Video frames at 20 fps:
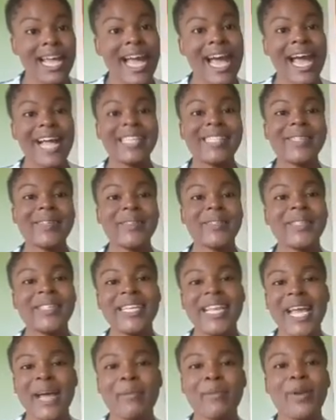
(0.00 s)
And so
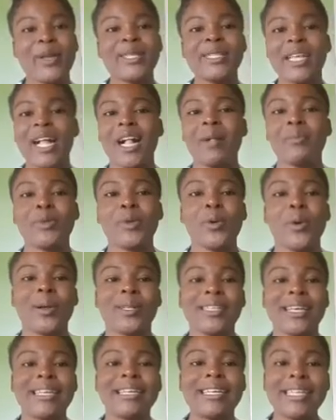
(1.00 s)
today I'm going to help you out
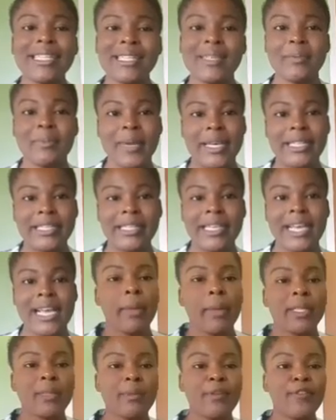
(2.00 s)
a little bit.
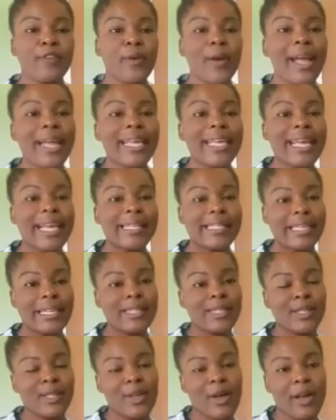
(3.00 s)
But before I get
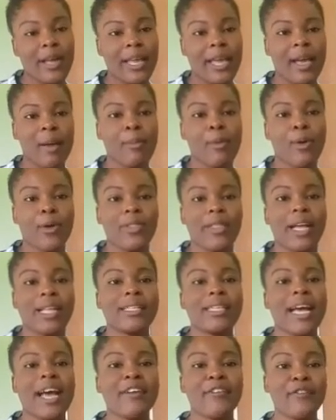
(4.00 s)
into talking about that,
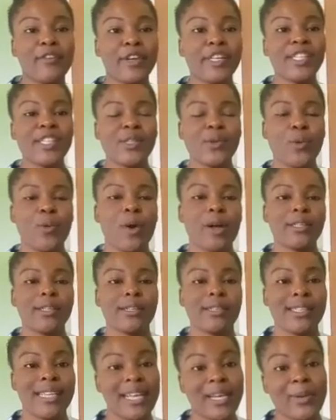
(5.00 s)
I first want
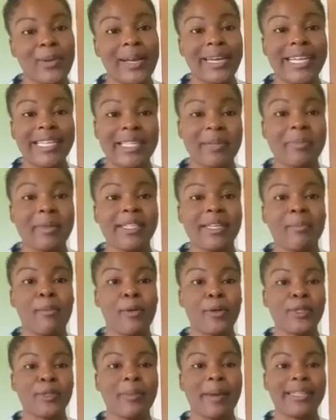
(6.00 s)
to tell you a little bit
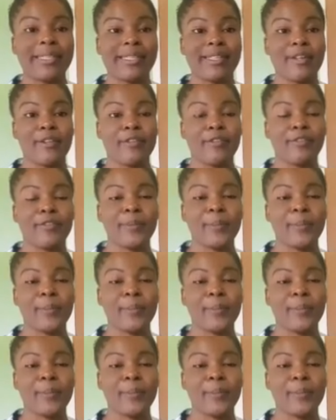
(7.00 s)
about myself.